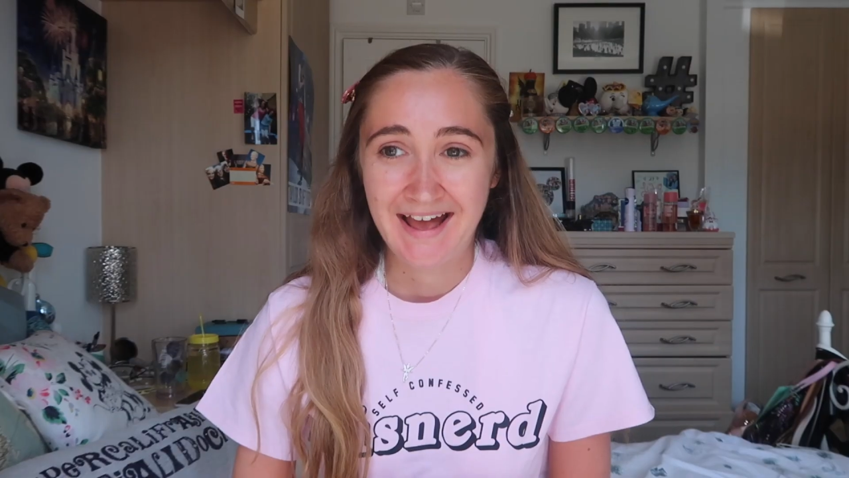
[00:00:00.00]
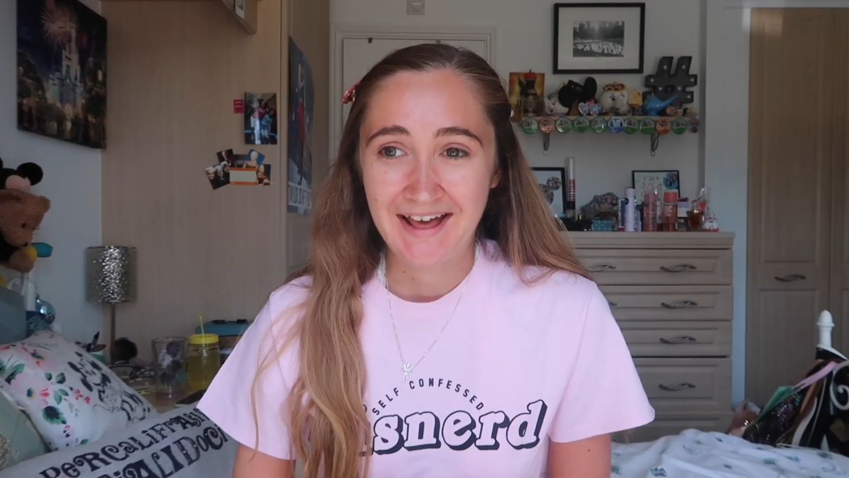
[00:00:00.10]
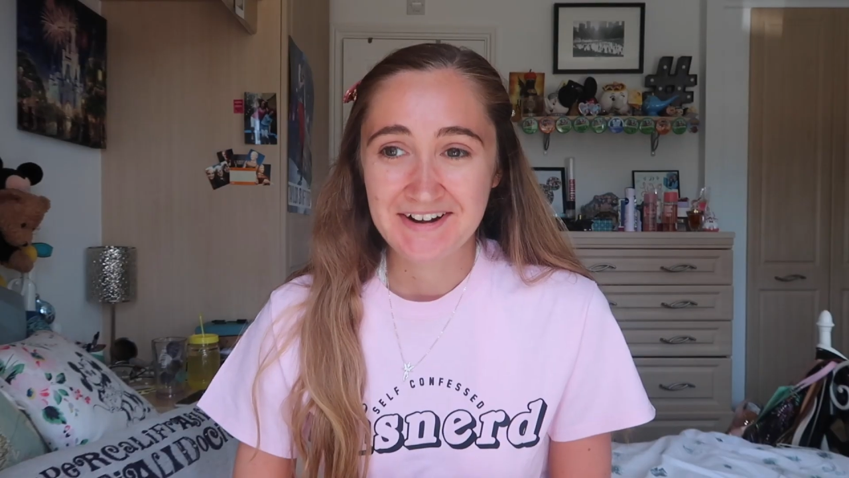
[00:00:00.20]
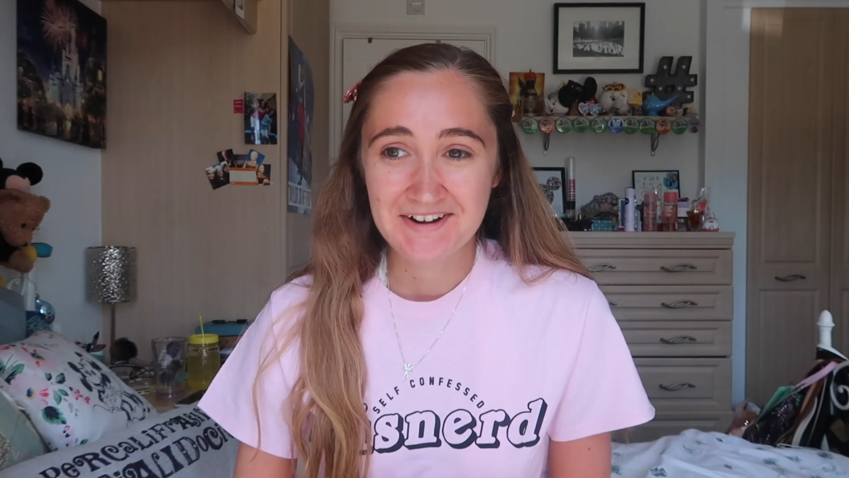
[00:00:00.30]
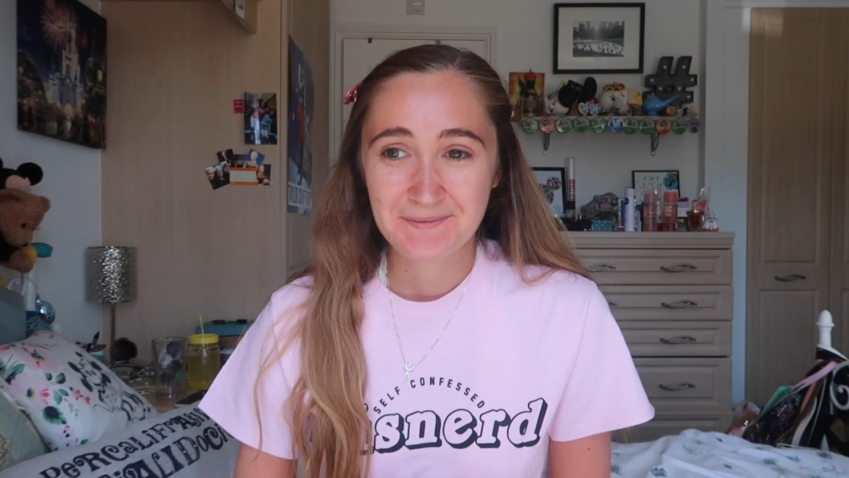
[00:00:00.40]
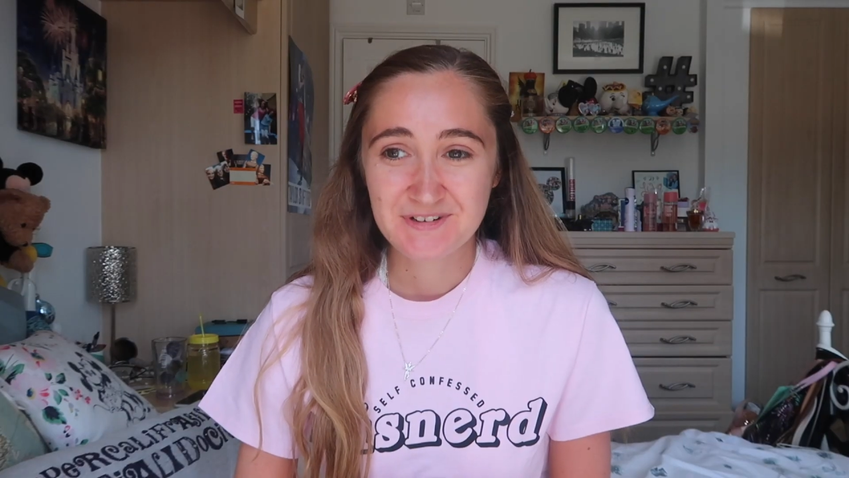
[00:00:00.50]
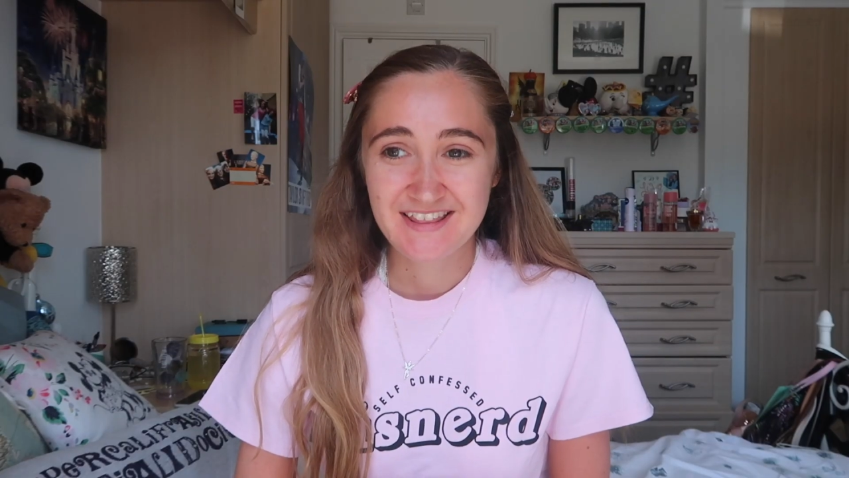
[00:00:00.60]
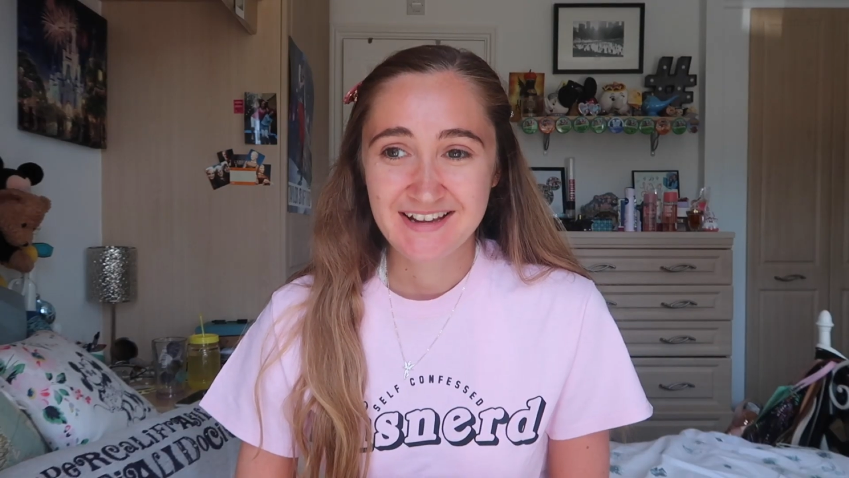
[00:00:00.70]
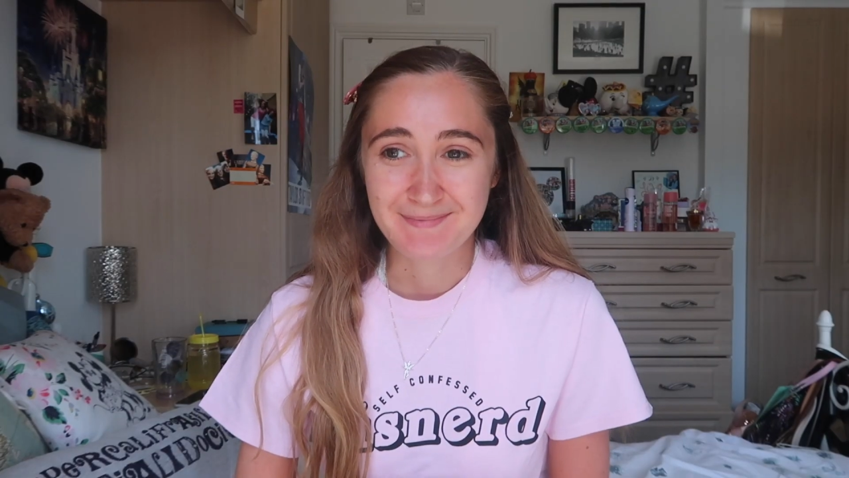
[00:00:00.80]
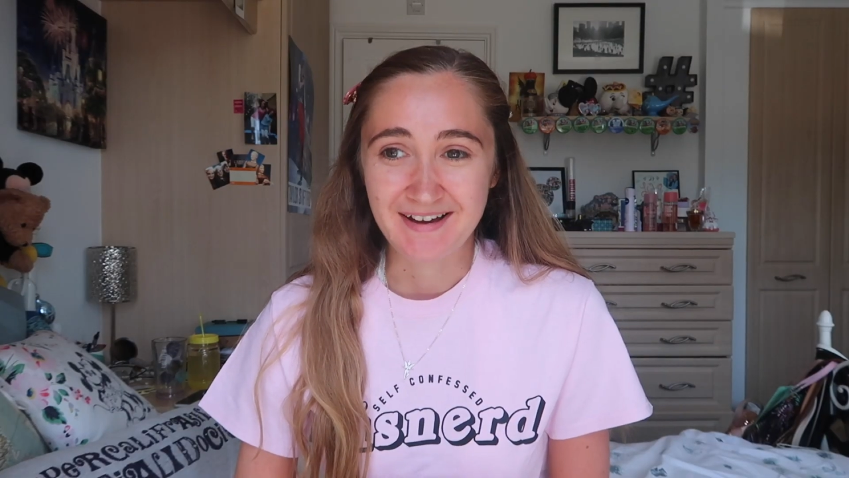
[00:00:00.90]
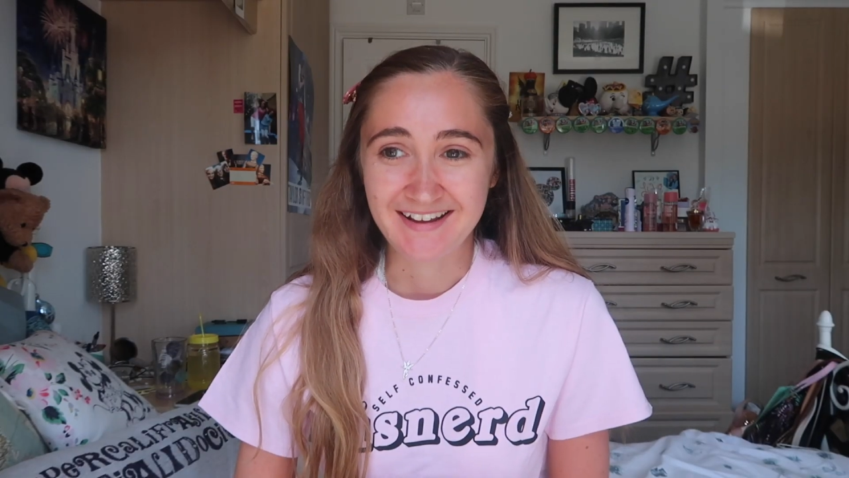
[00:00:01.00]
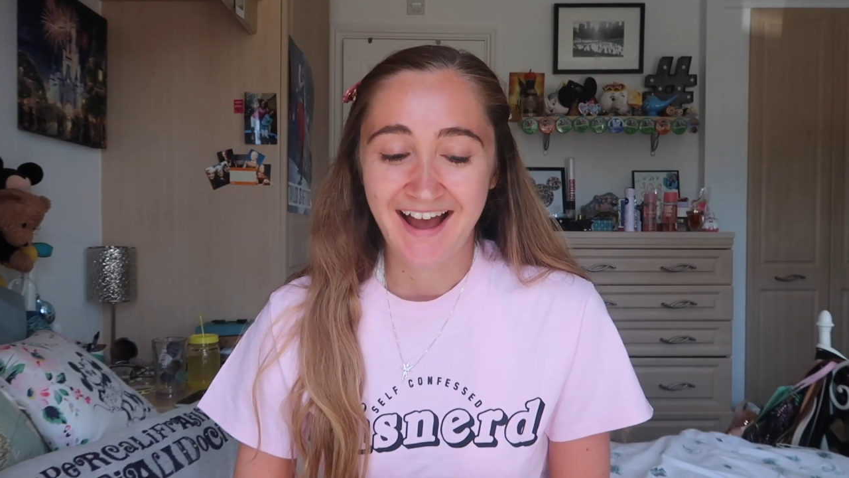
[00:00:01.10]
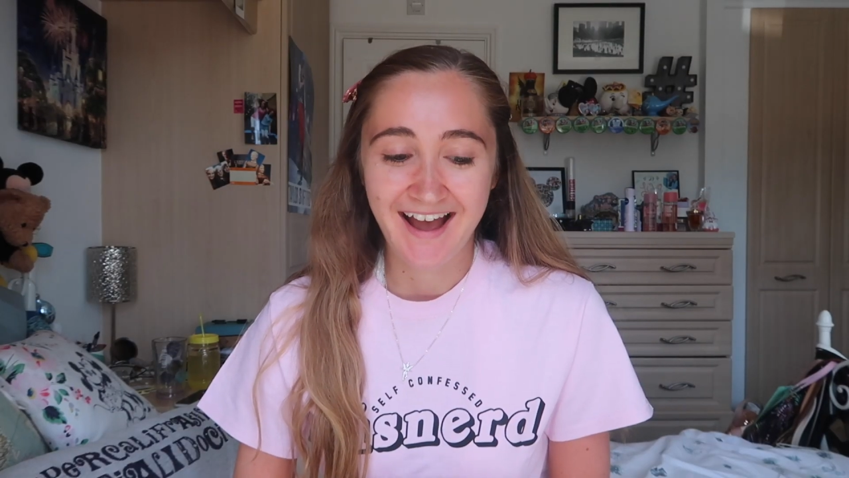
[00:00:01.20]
And I don't know what to think about it.